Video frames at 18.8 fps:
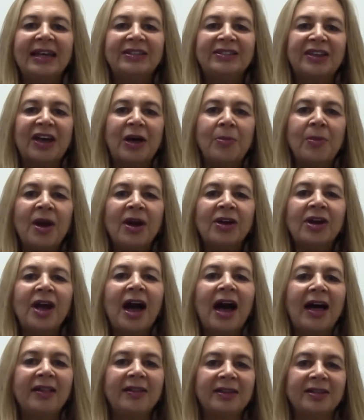Del Mar
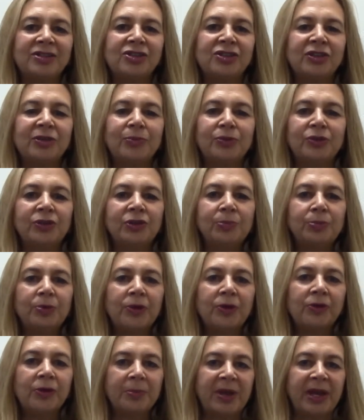College Computer
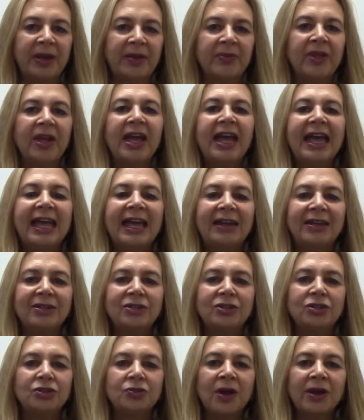Programming, an
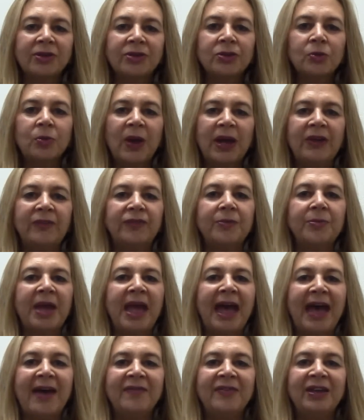instructor went from
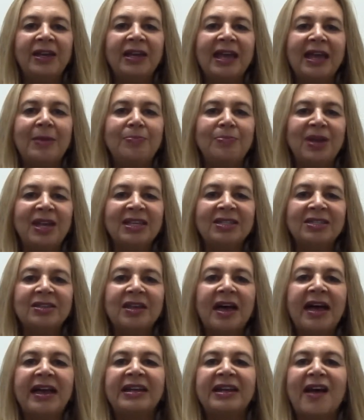having a
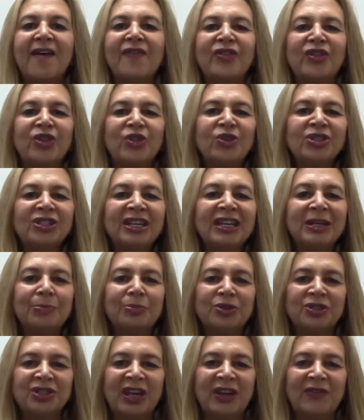baseline of
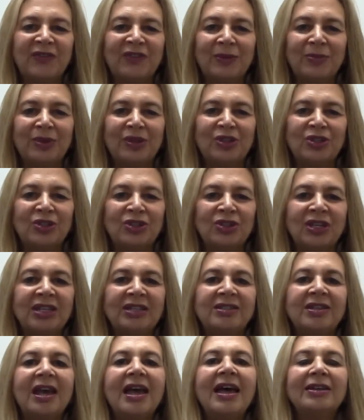13% female
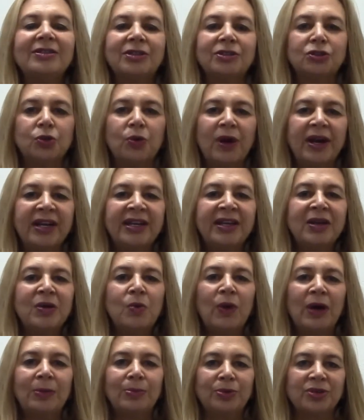students to
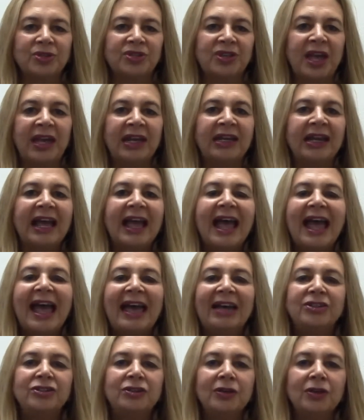21%.
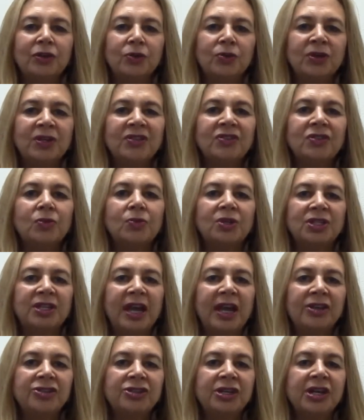And she increased the
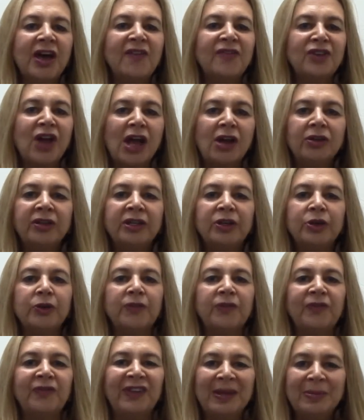retention of not only her
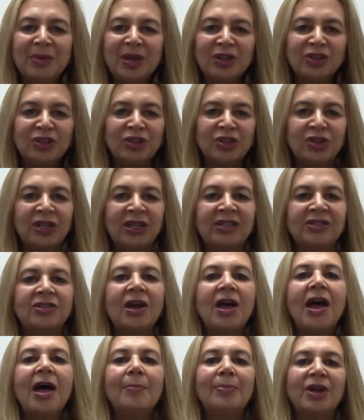female students,
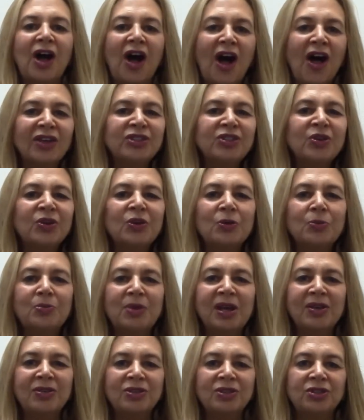but also her
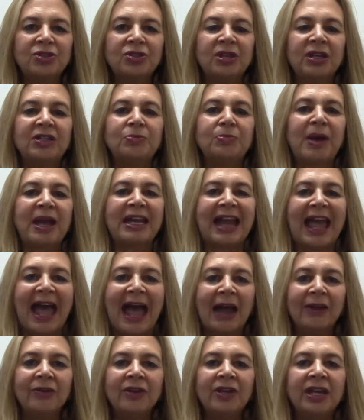male students by an
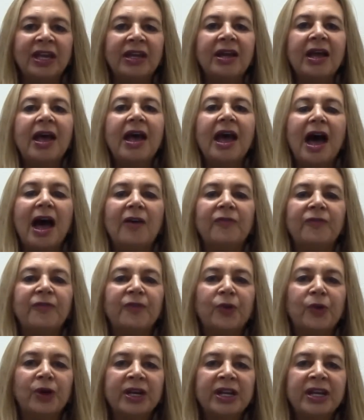aggregate of
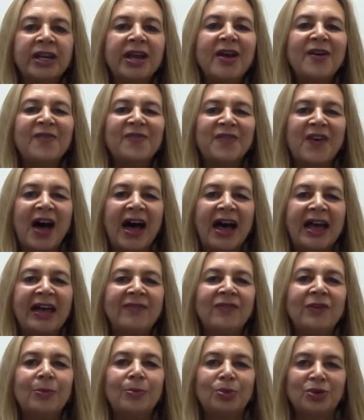
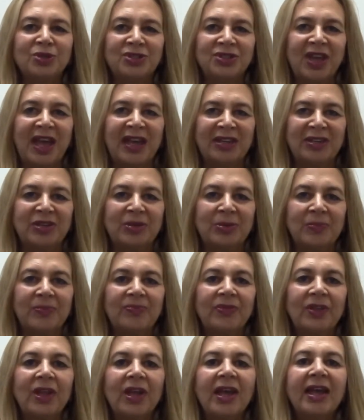45%.
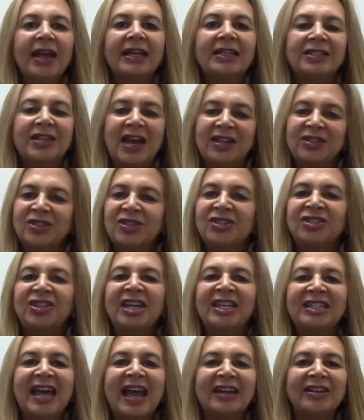Texas
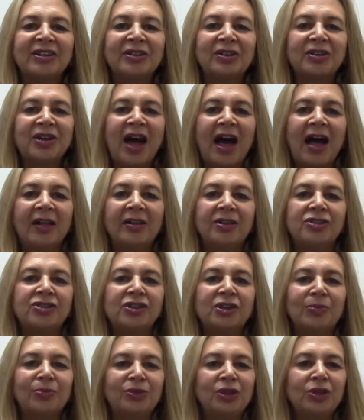State Technical College
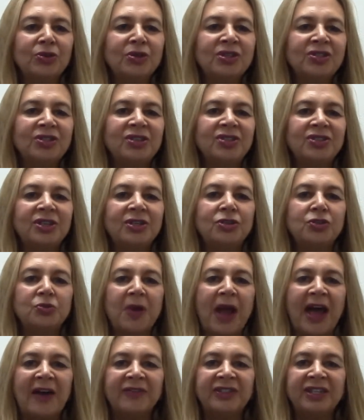Computer-Assisted
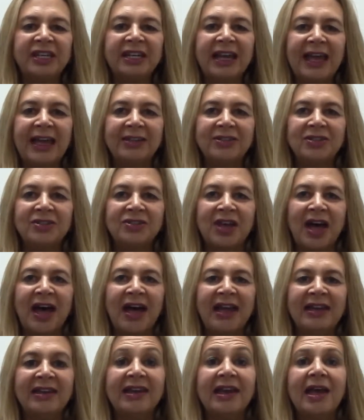Drafting and
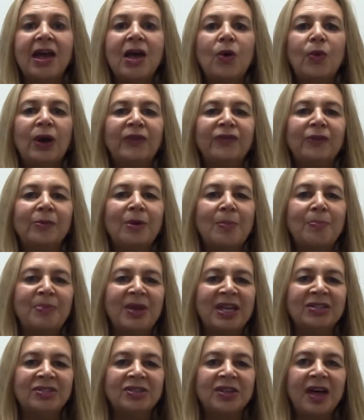Design went from a
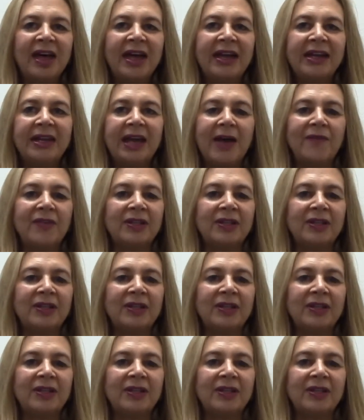baseline of